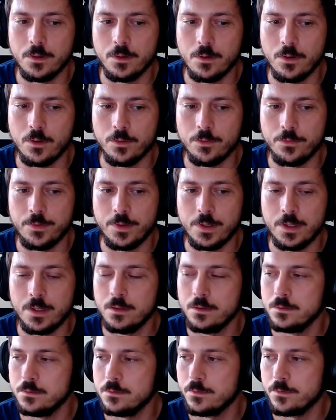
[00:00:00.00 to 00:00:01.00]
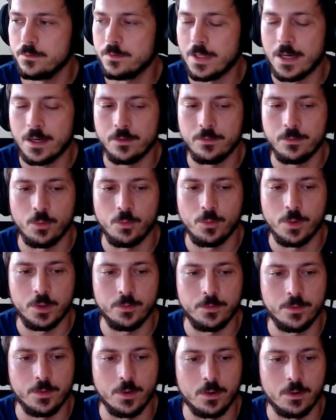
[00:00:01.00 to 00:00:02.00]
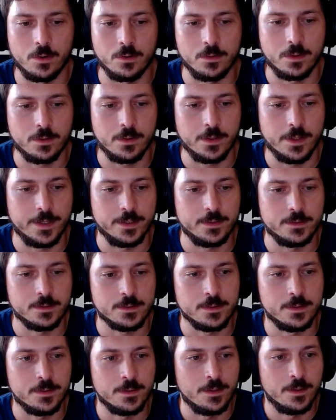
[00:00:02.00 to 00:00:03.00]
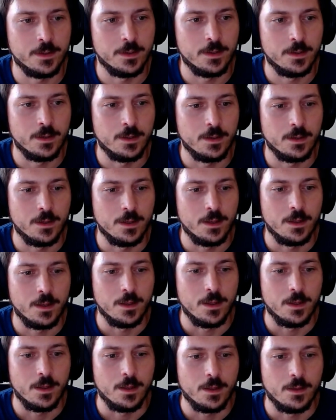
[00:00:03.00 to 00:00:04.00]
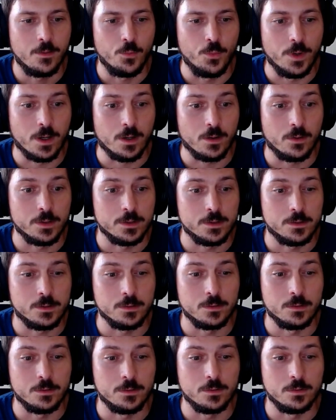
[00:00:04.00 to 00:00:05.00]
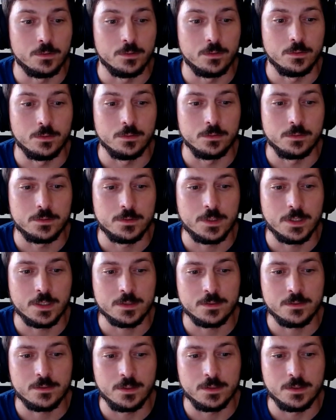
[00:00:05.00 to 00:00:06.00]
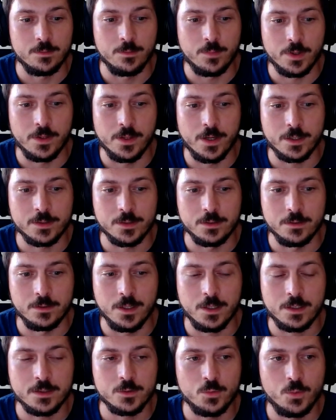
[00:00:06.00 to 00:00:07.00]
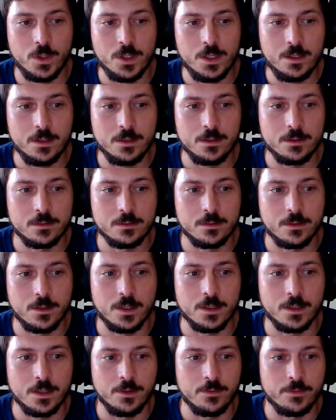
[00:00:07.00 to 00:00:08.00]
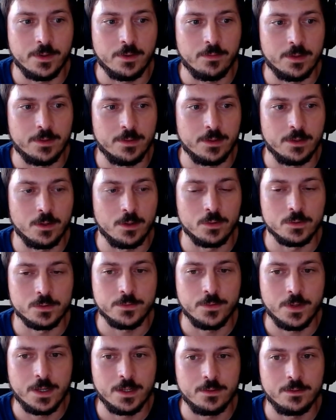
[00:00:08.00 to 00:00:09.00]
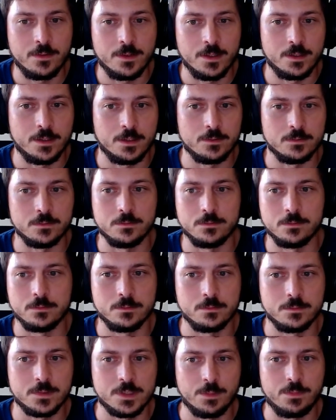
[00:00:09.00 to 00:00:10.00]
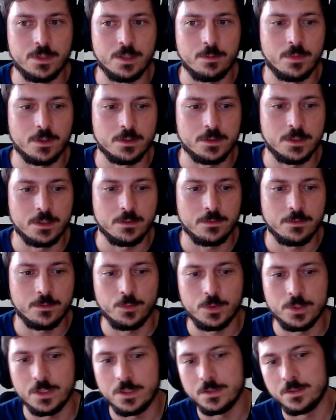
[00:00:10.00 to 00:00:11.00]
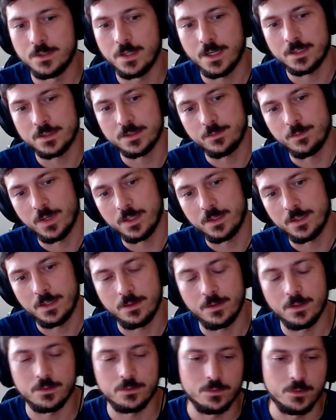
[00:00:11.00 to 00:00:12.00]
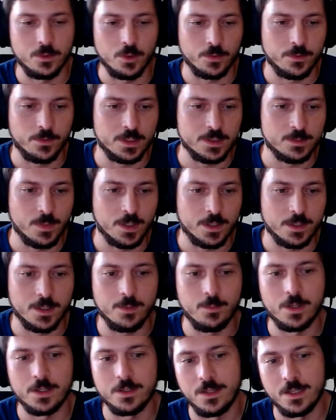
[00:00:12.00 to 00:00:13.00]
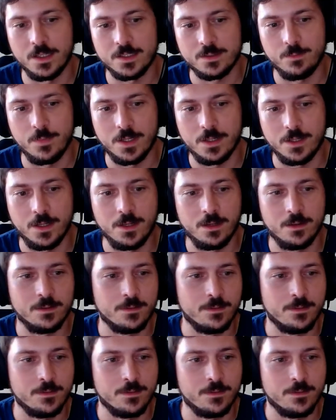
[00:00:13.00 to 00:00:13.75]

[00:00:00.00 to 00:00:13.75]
config flag for one of our clients. We are going to test this in production next week, and if everything goes fine, then in September 10th, which is next Monday, not this Monday, but next Monday,